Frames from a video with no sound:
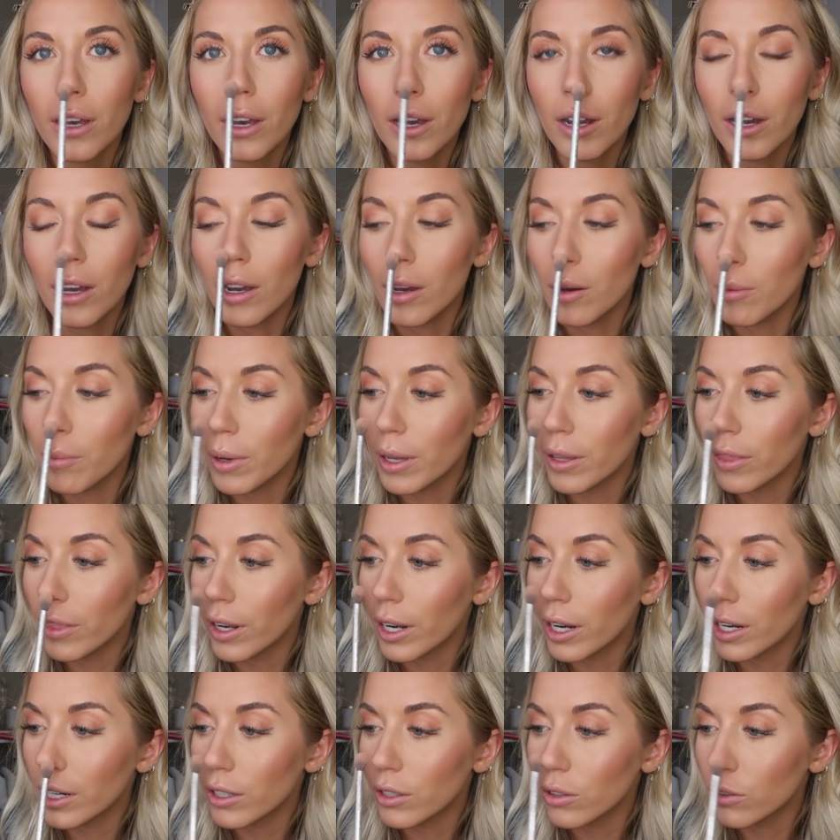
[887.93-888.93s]
and
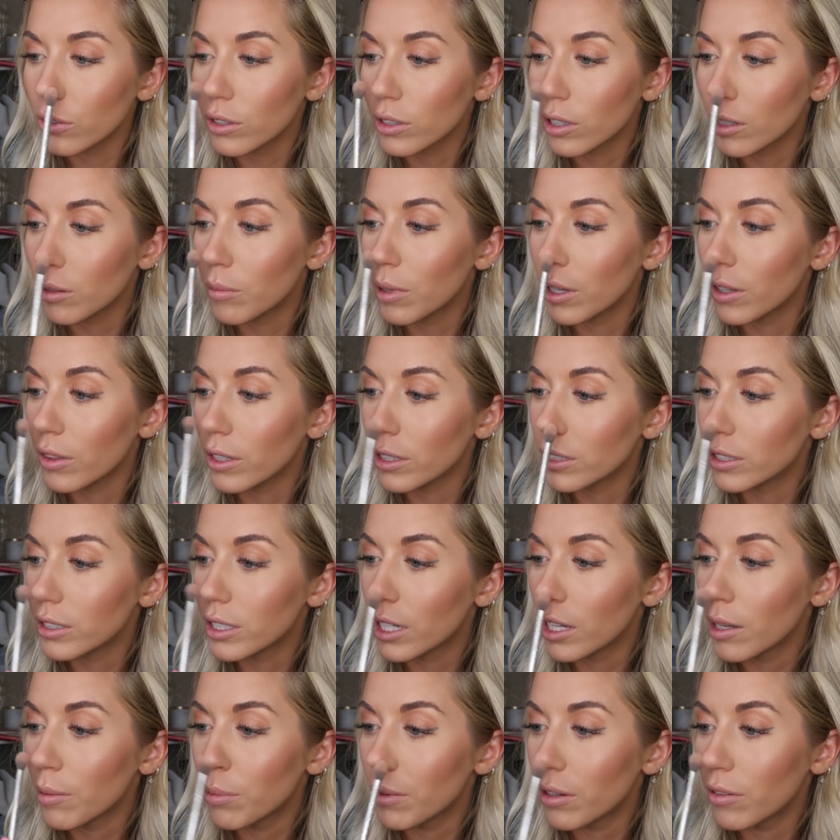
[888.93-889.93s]
then I do some on the
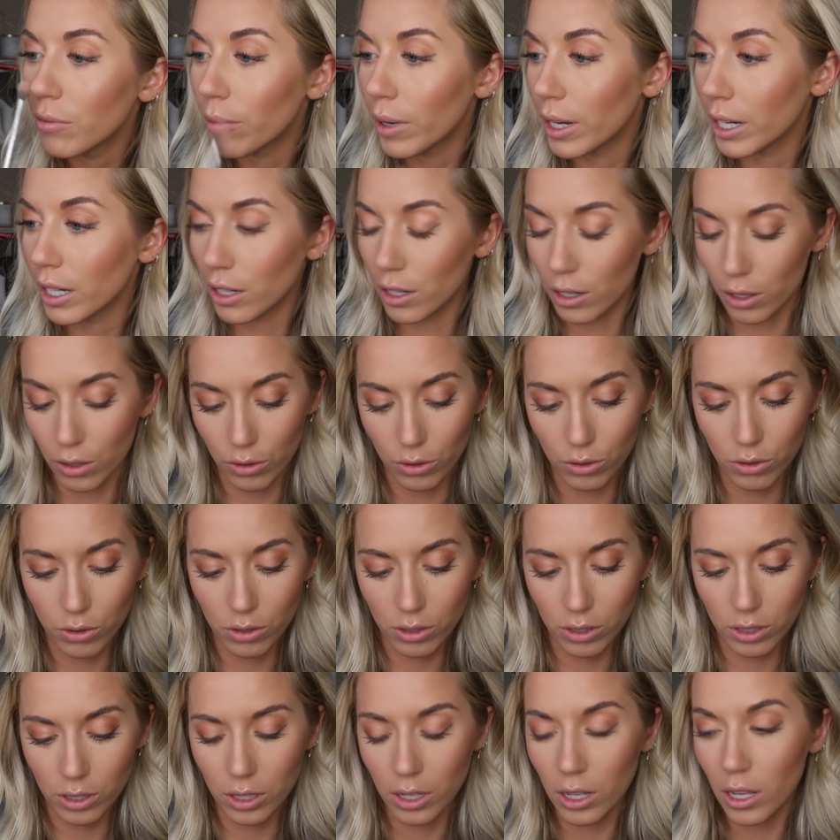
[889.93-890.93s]
tip of my
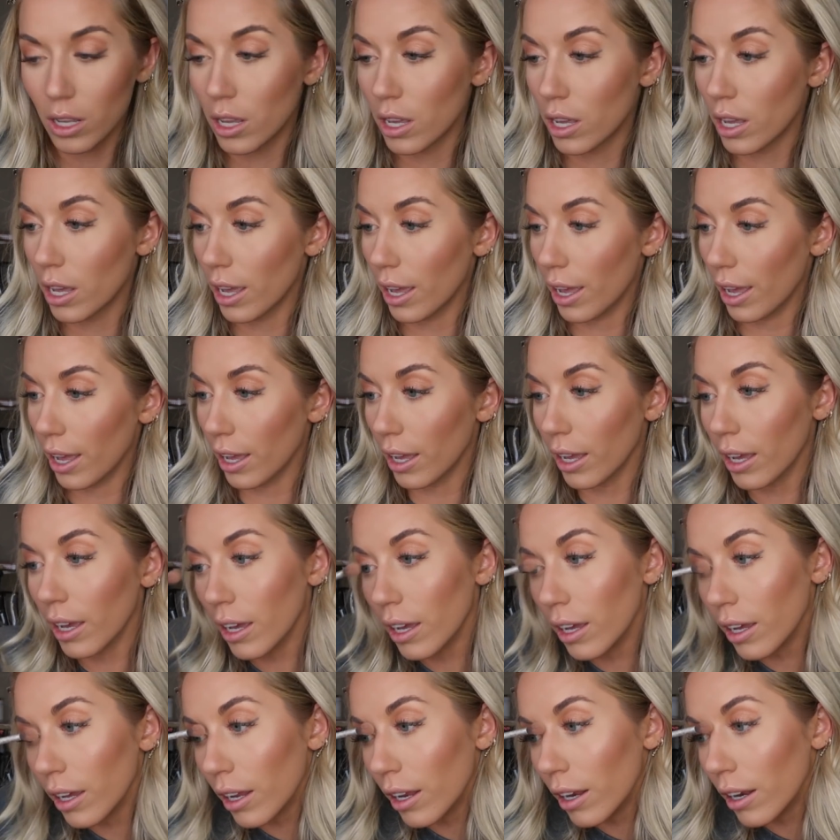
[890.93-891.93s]
nose
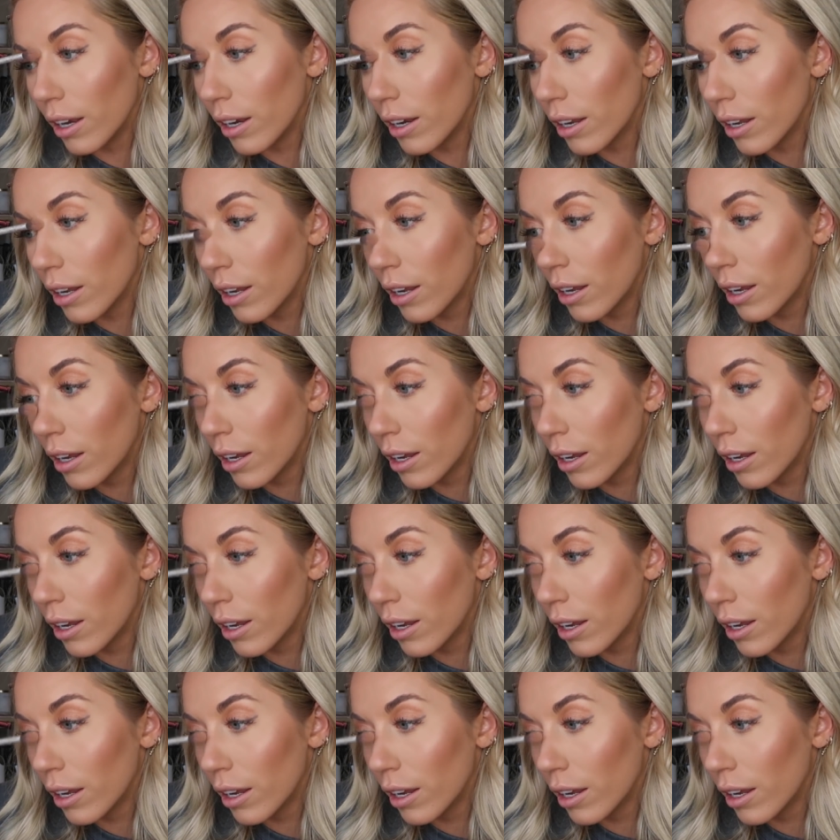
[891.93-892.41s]
and